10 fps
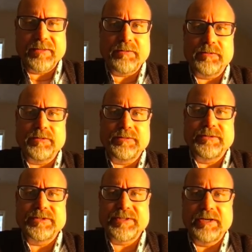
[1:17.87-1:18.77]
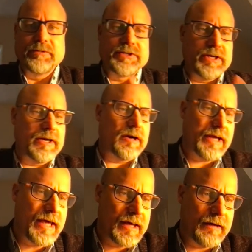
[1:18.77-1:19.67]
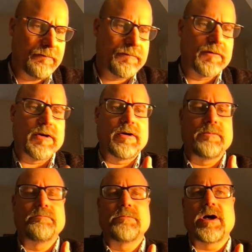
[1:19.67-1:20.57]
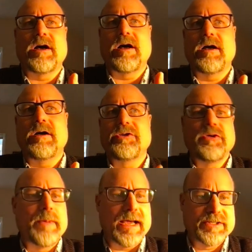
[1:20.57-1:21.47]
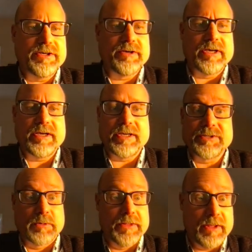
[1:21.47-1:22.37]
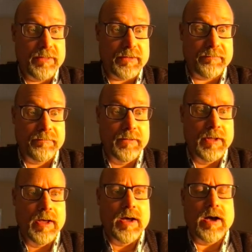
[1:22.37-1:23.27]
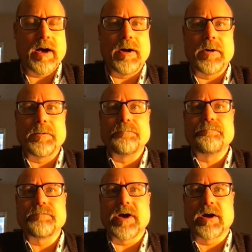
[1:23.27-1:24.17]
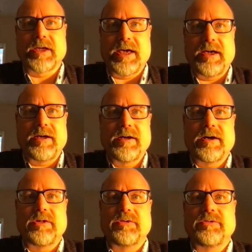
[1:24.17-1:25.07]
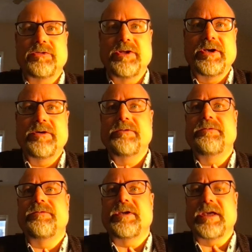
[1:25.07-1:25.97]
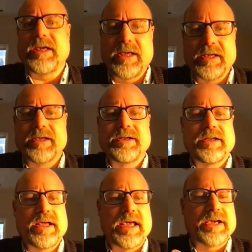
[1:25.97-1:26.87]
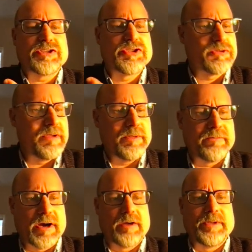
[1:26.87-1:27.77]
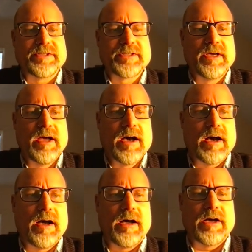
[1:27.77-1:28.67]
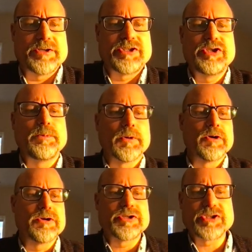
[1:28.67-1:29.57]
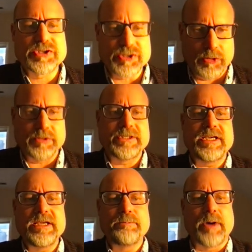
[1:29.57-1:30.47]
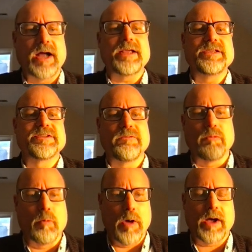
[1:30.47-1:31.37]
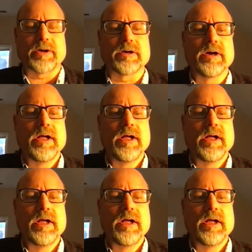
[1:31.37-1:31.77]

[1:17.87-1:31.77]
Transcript: that will distinguish an archaea from eubacteria is where they live. Archaea live in extreme environments, super salty bodies of water,